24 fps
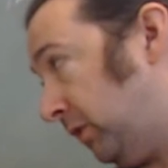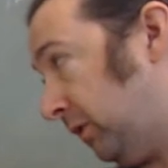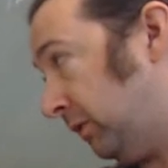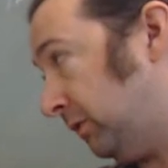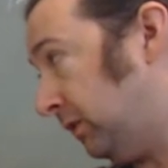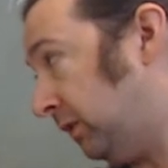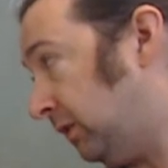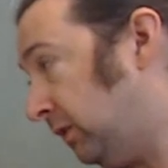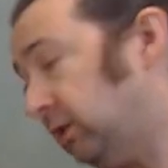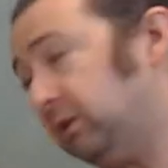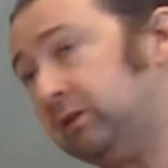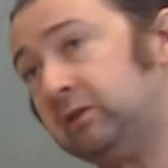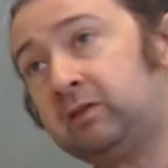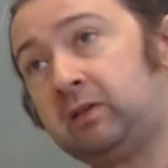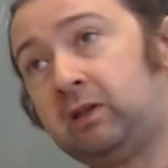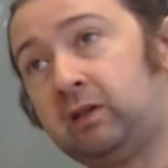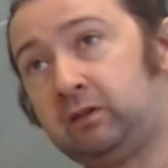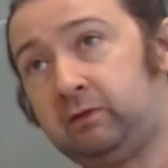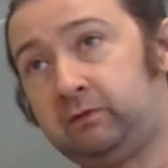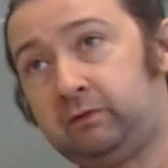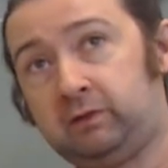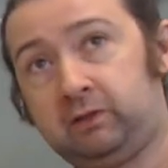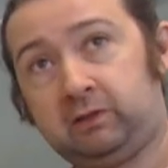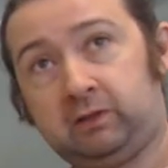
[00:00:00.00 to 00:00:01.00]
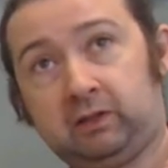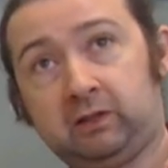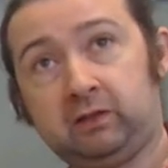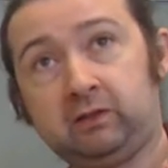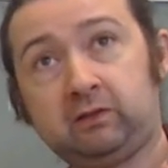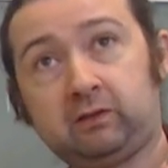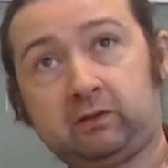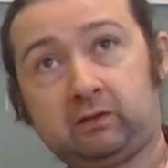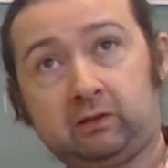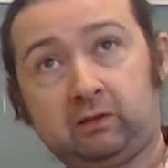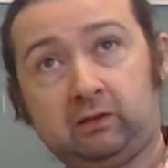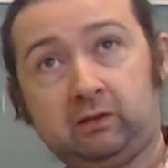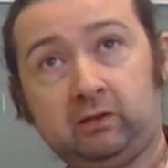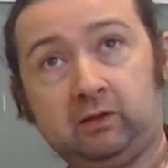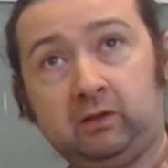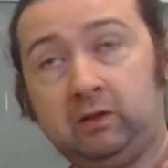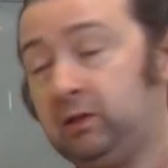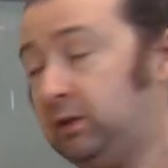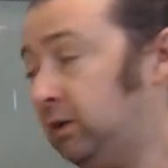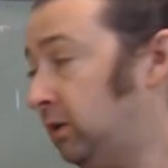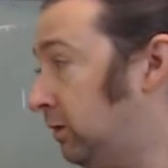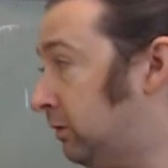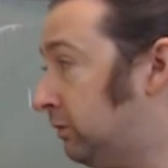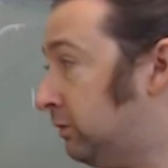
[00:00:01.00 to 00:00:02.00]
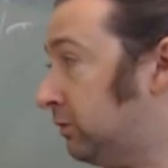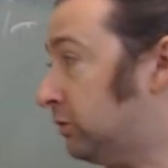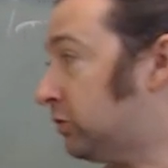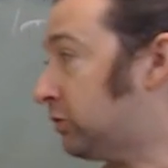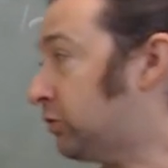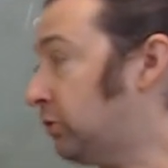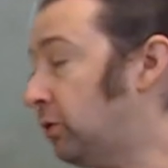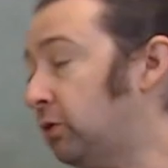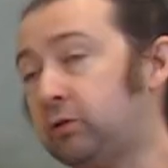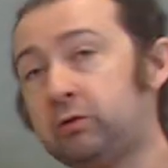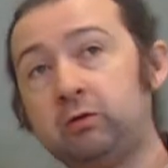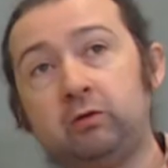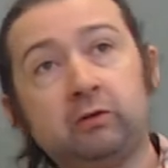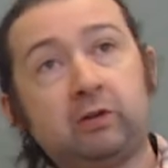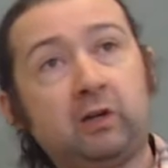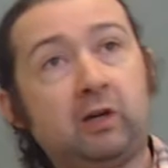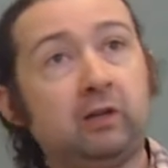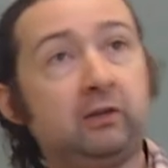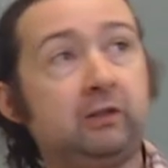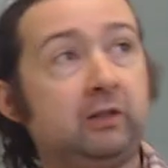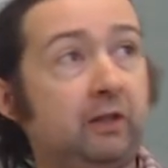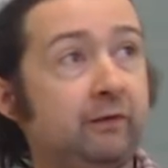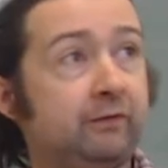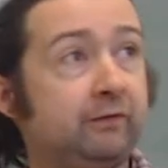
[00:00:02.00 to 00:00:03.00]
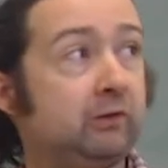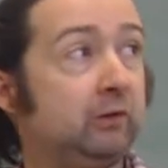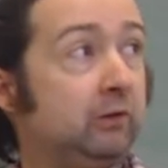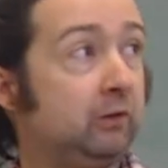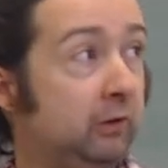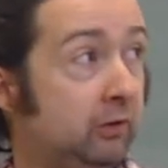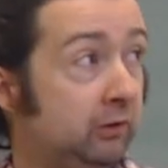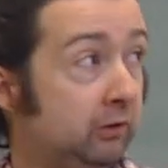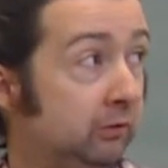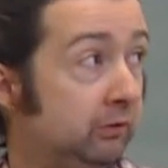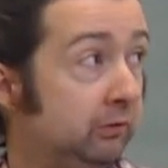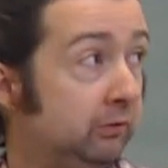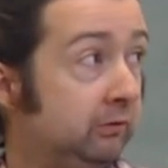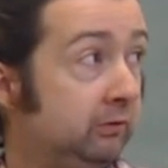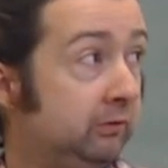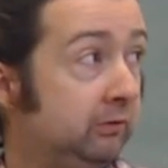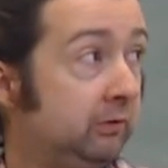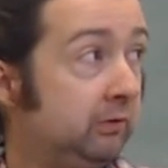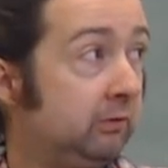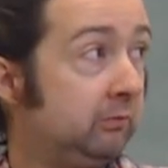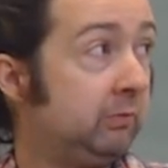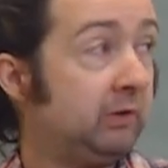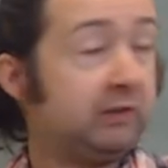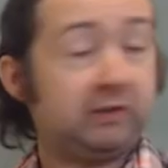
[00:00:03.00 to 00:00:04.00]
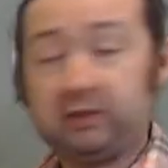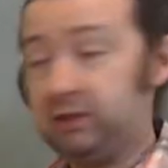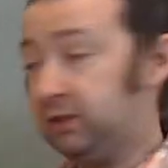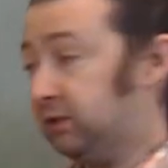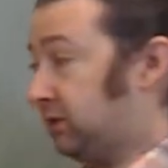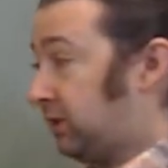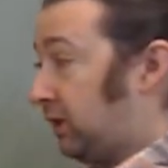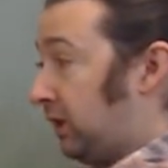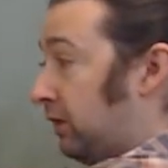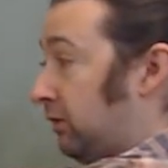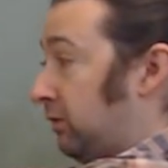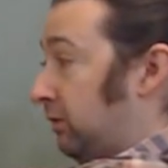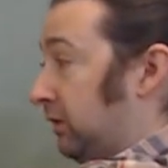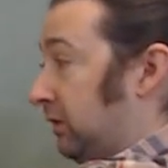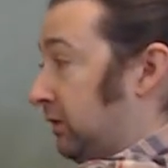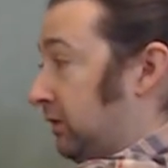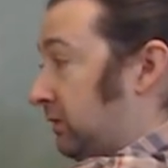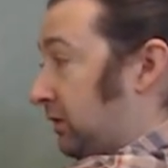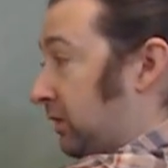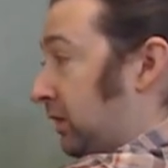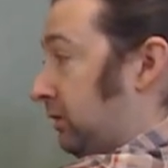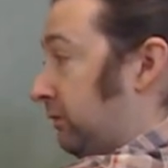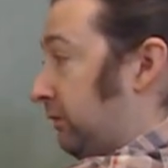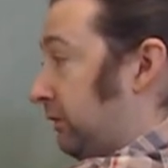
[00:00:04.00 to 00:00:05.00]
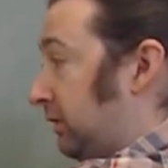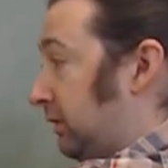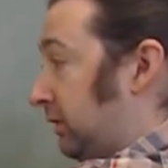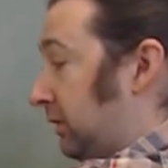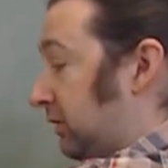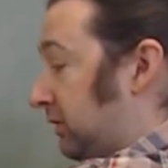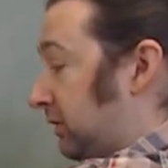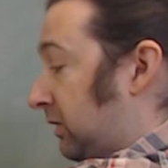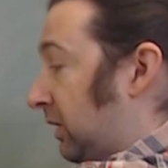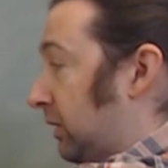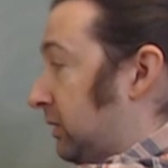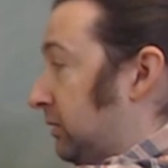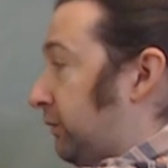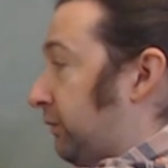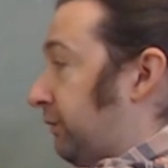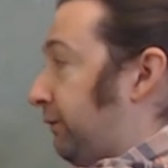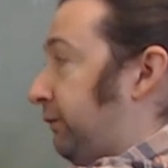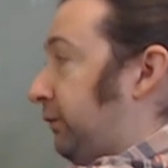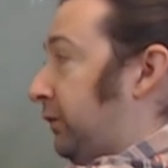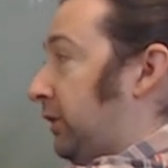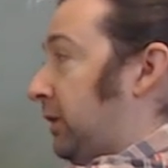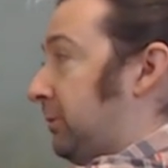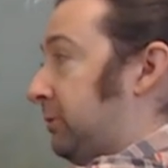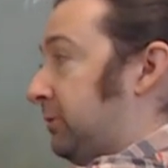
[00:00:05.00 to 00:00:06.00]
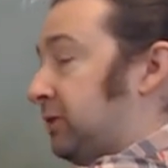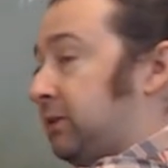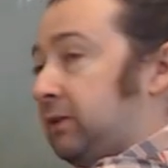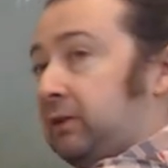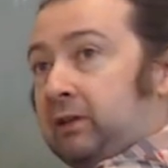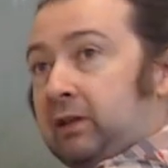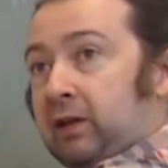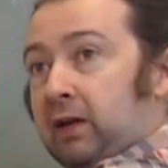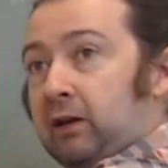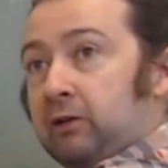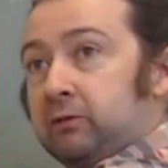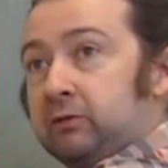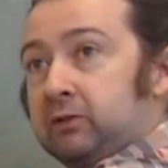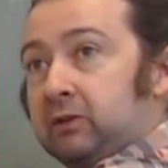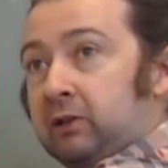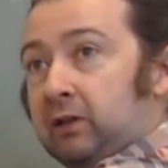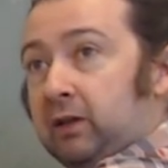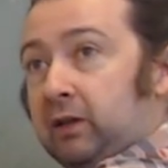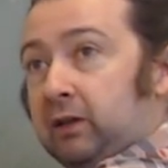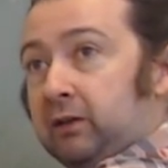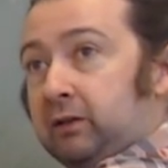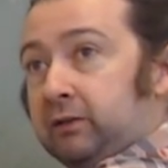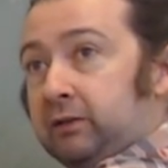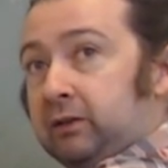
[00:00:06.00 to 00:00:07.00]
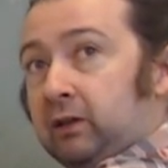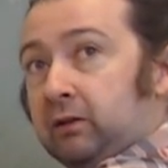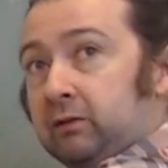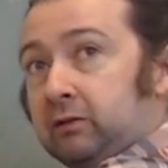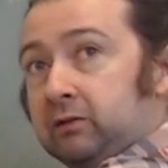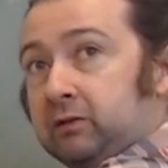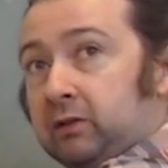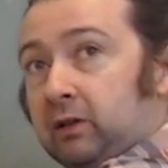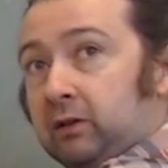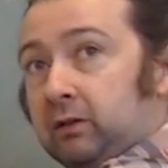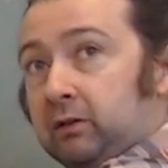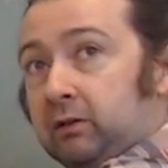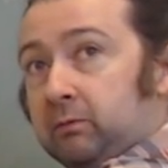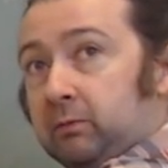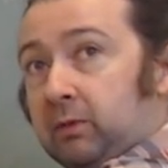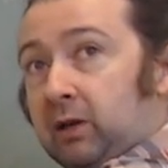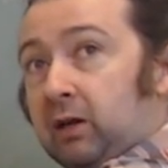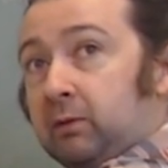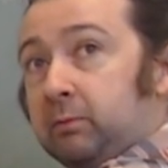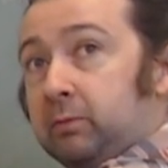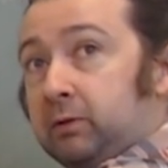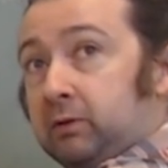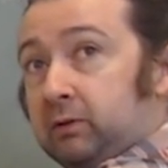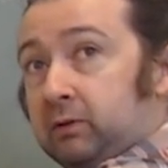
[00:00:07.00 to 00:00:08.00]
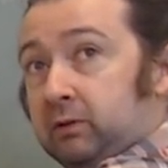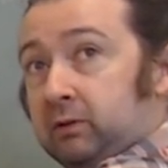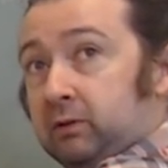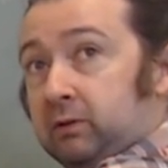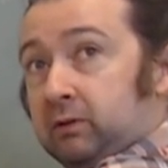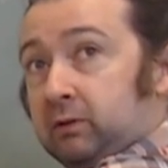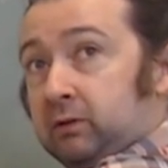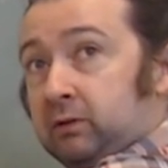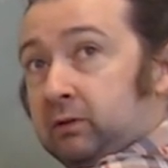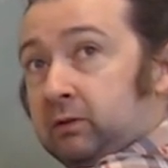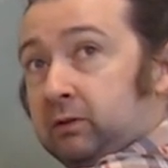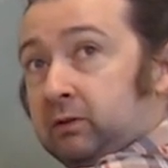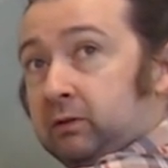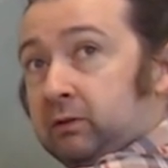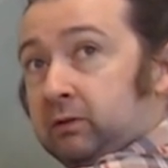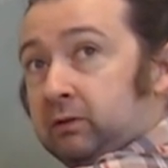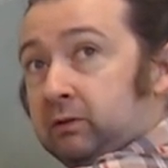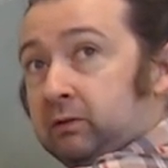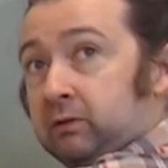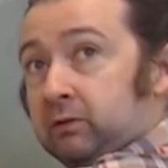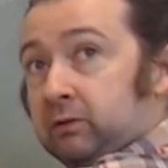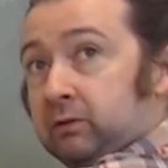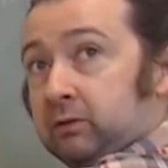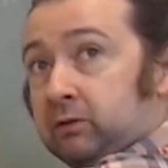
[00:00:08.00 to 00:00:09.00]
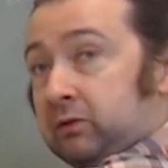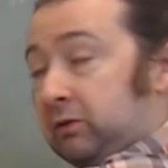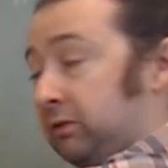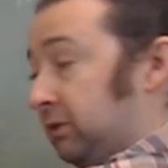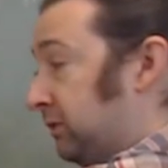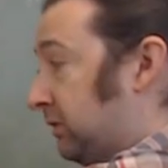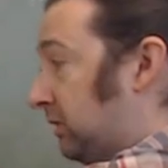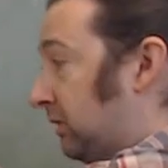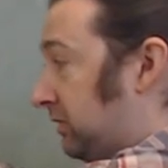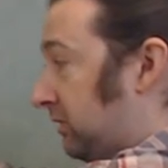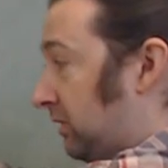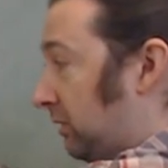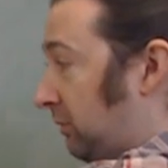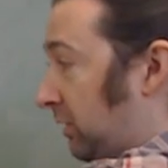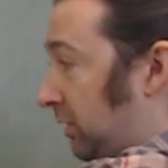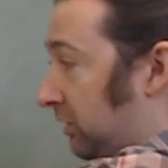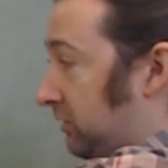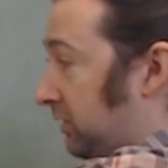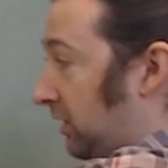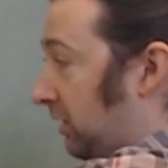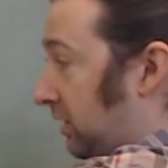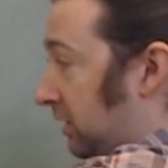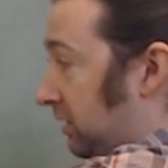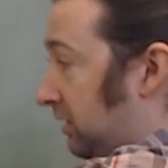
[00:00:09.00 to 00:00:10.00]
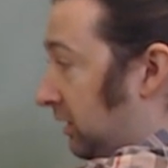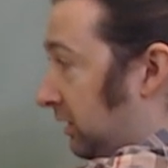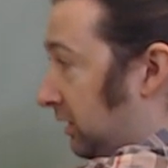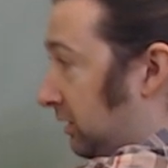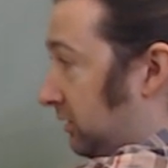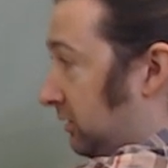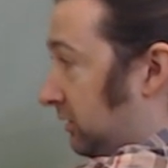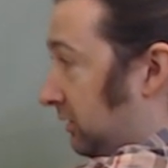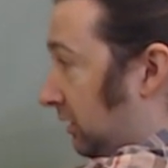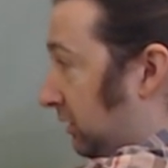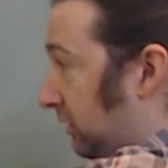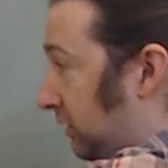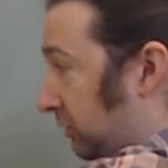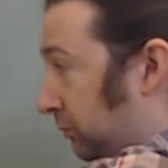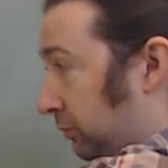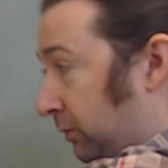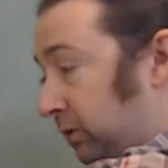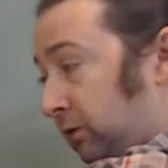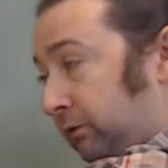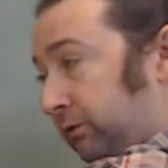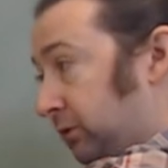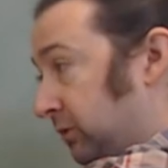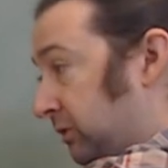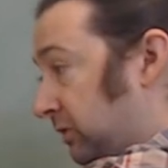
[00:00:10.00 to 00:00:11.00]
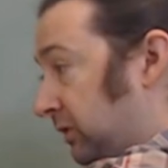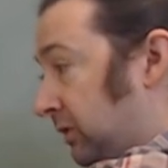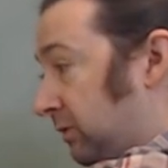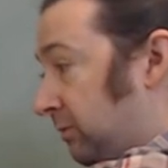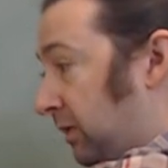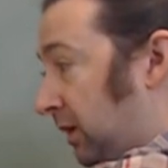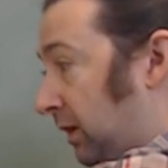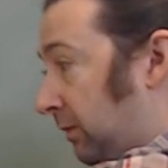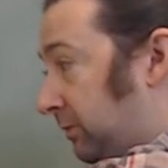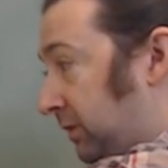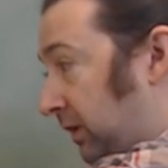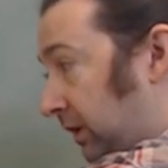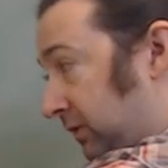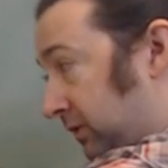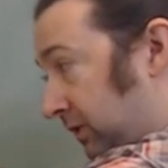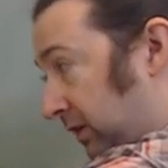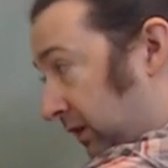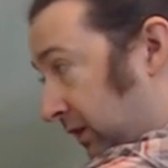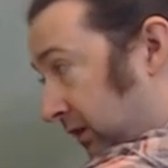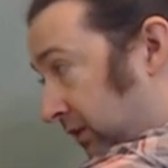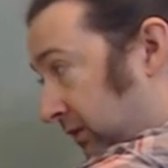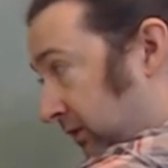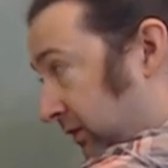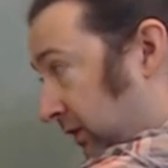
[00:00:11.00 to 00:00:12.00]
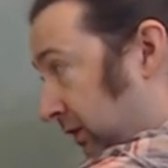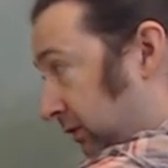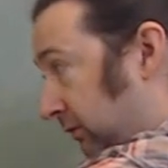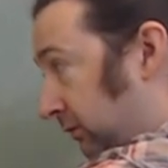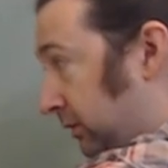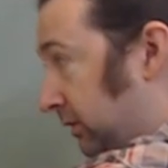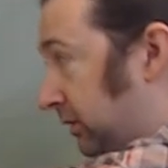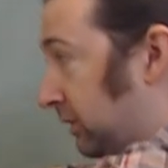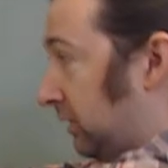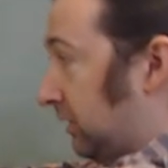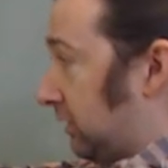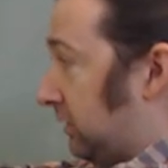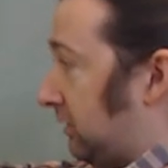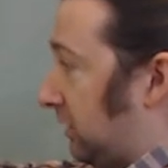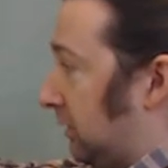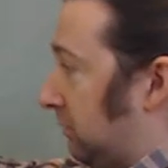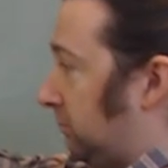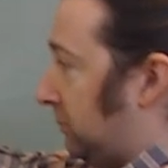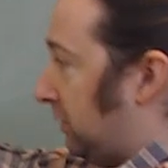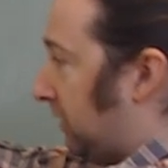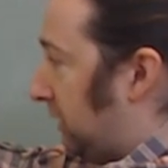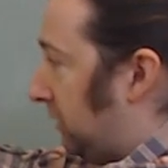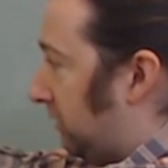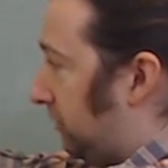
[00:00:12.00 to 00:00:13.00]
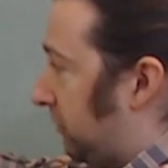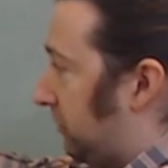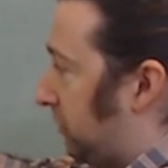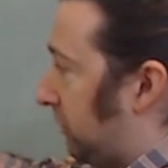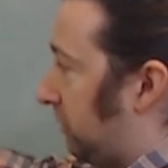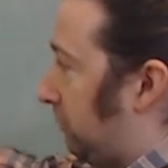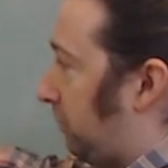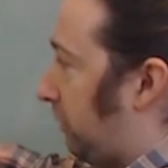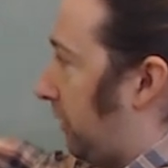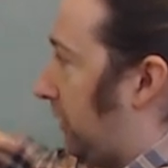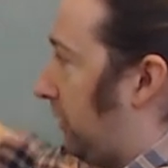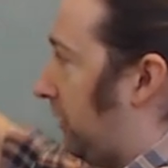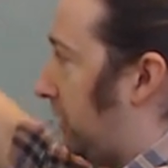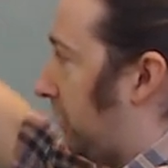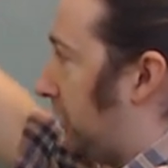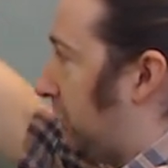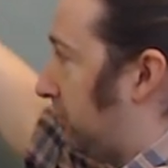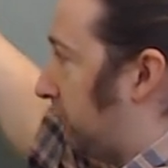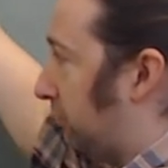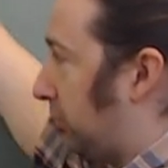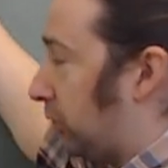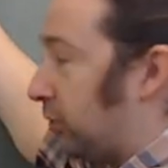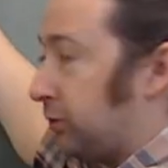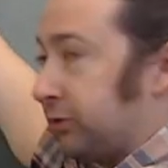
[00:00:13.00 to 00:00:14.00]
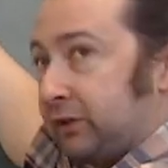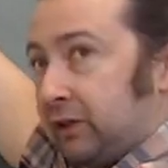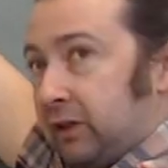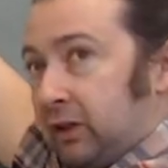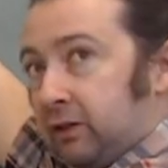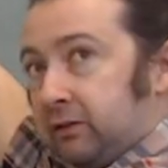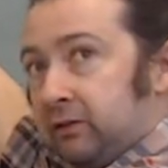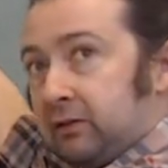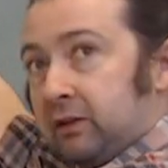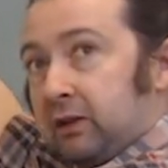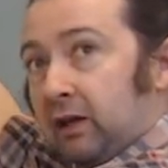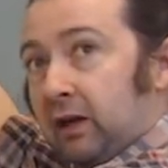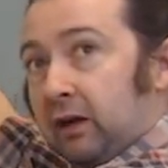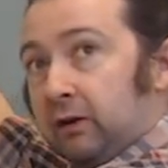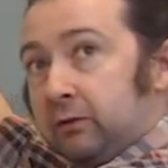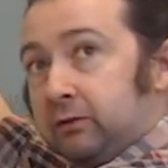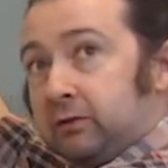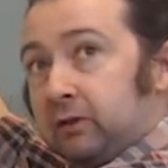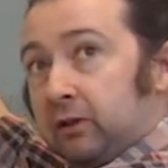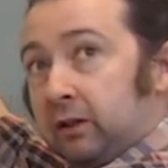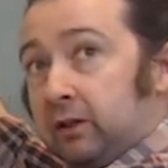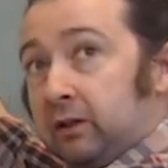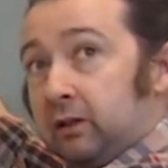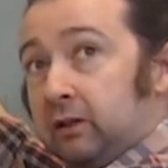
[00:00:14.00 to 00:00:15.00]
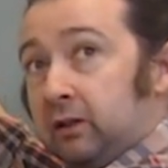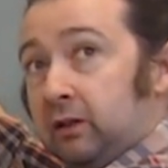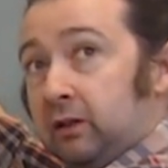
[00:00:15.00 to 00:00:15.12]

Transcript: on the inside of the disk, the circle got left alone, but the entire inside of the disk has flipped to the outside on the other side of the map. So this is somehow taking the inside, this 1 over z map takes the inside of the disk and peels it apart and rolls it out to the outside.